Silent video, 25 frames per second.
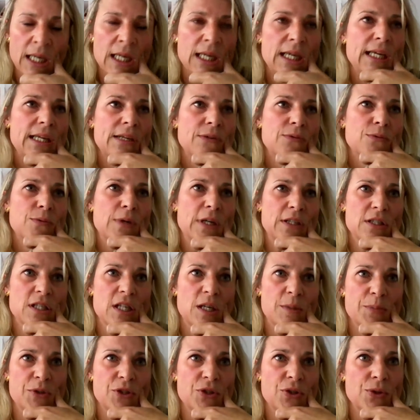it runs
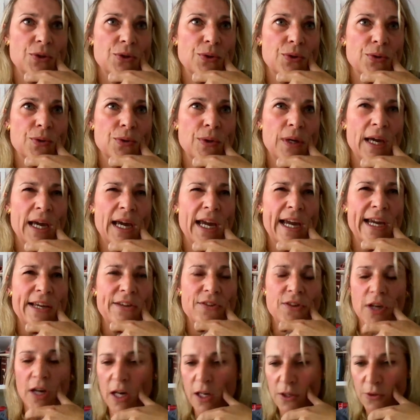up to
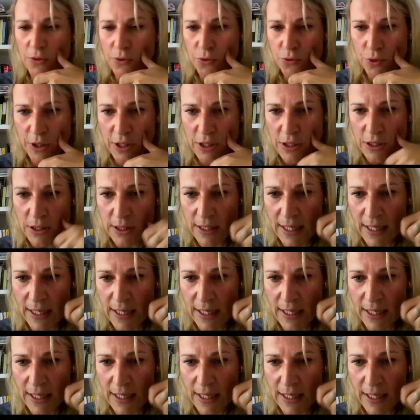800,